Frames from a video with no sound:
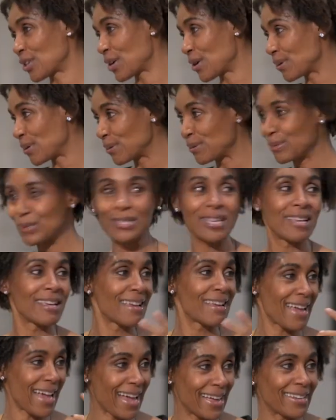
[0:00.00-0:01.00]
Jones
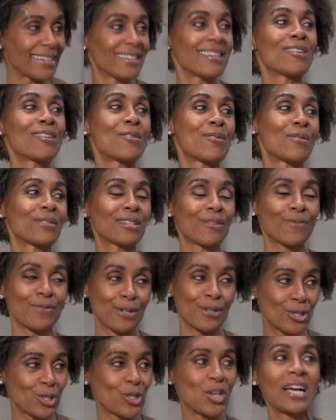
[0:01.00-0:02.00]
at you know at the
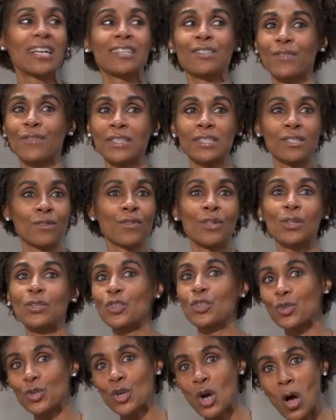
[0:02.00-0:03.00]
first jazz festival and
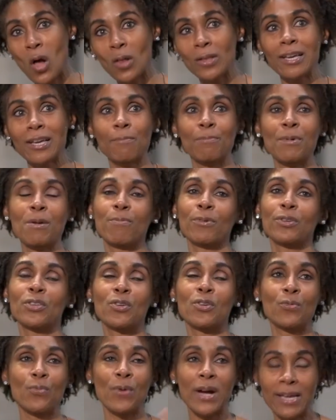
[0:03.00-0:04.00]
you're calling up people and
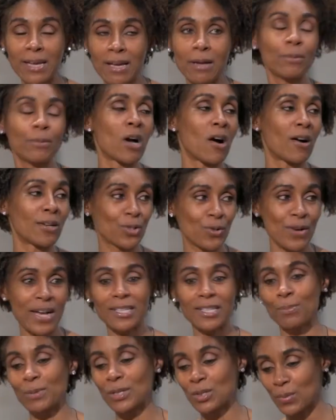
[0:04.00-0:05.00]
you're writing up
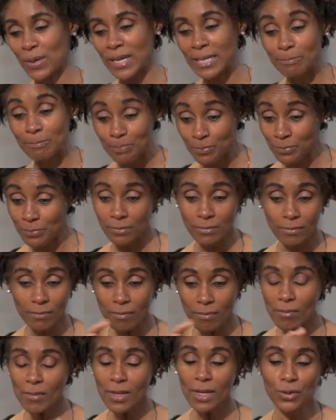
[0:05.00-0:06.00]
contracts between
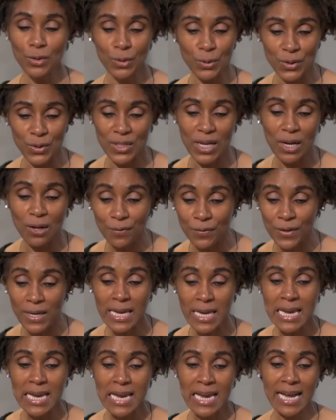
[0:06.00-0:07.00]
yourself
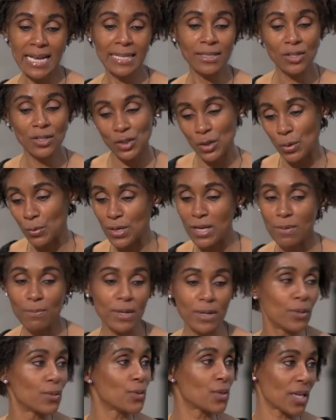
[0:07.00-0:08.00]
and Sony
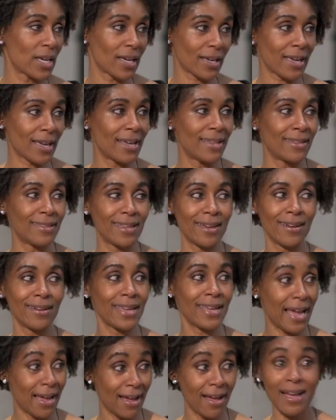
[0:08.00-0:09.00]
Music and oh,
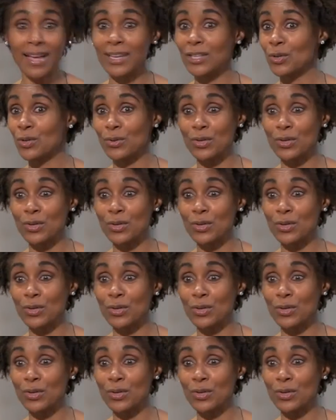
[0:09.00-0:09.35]
yeah and you're